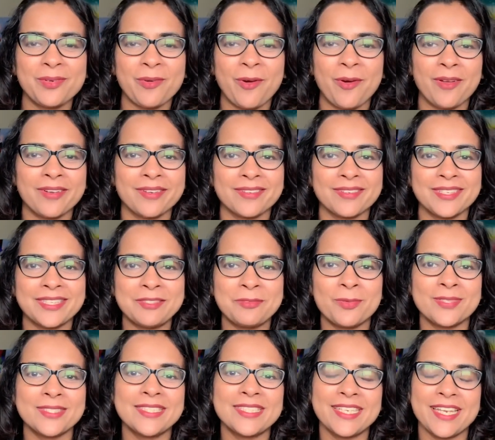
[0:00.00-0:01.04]
or it
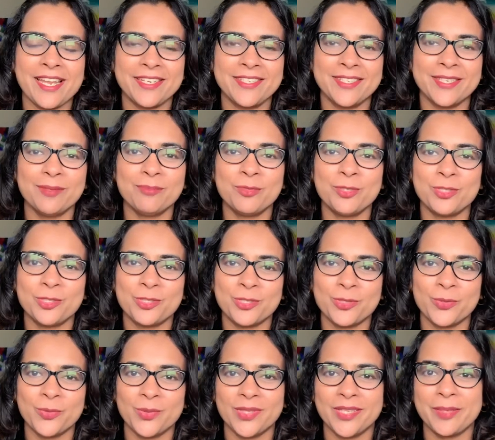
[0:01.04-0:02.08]
was an attempt to
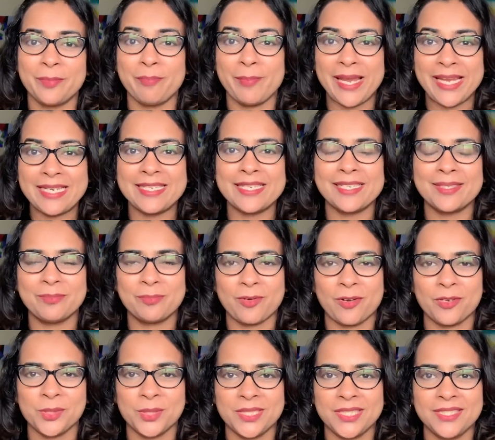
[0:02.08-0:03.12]
show the mental
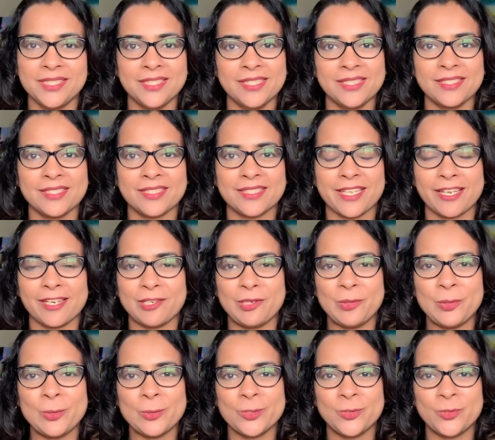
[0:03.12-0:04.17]
processes that
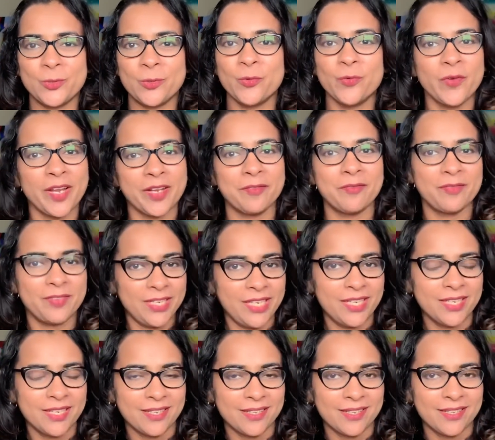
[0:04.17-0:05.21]
goes through when we
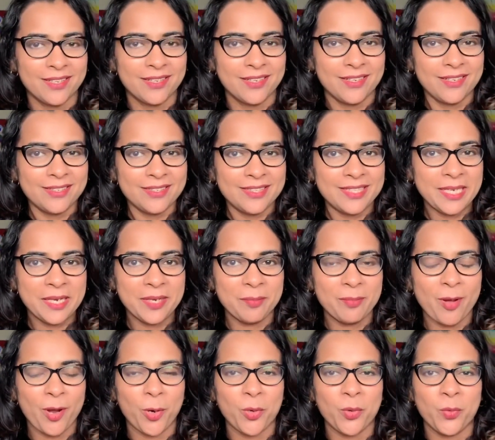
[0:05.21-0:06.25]
think about a